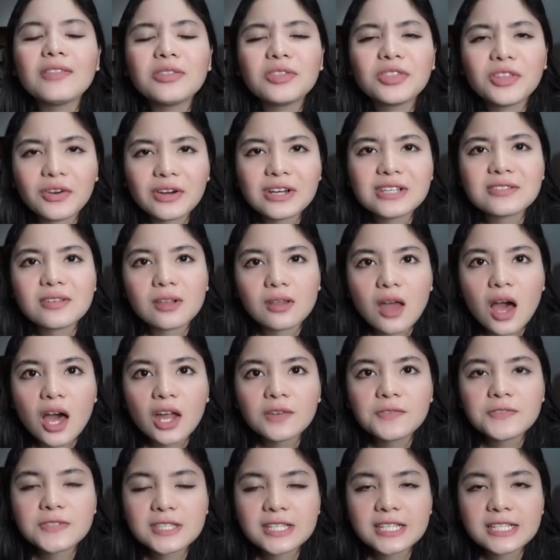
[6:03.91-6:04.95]
There is a lot
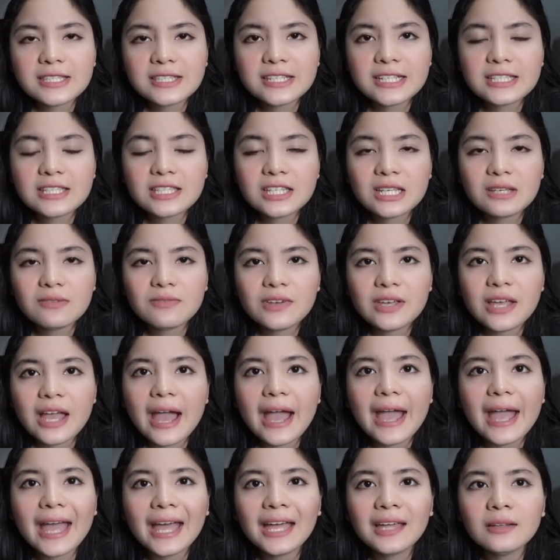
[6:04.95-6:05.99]
of CCTV
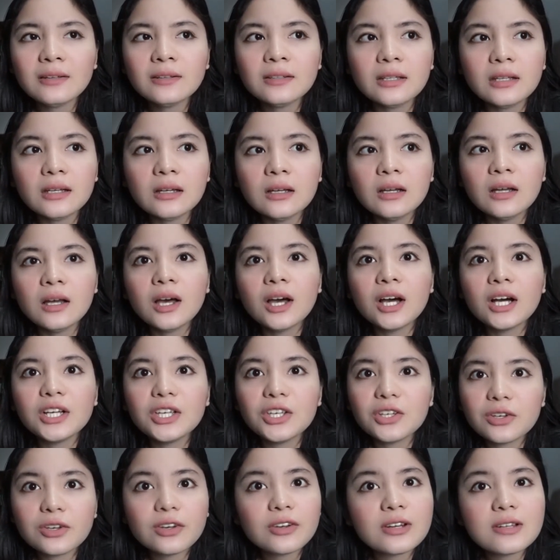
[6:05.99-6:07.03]
and
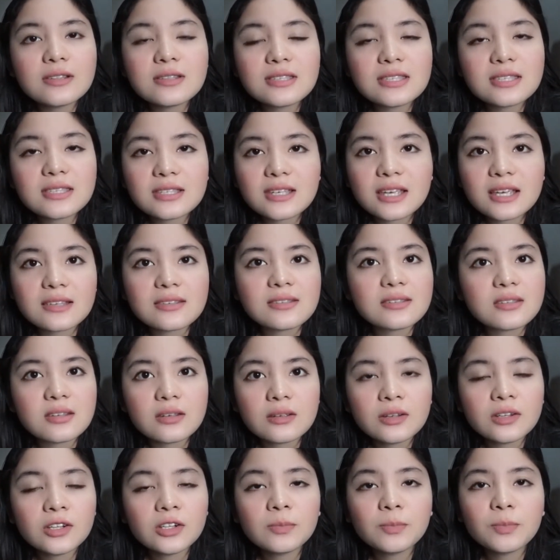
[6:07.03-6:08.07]
we couldn't see a
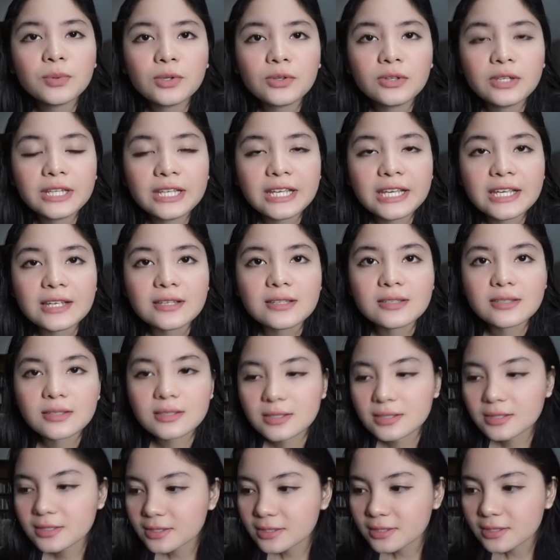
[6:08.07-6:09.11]
single
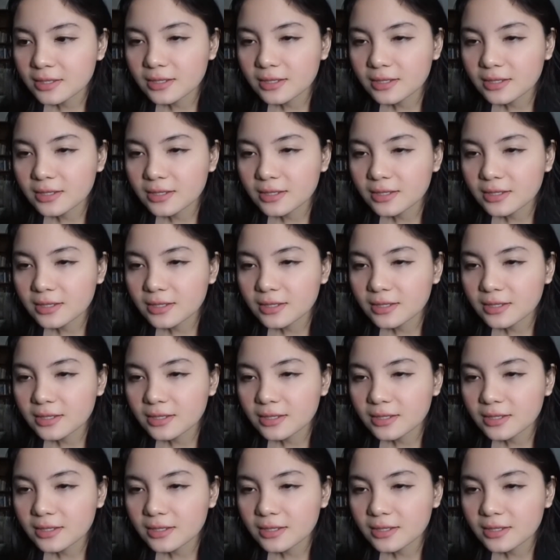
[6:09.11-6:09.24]
police.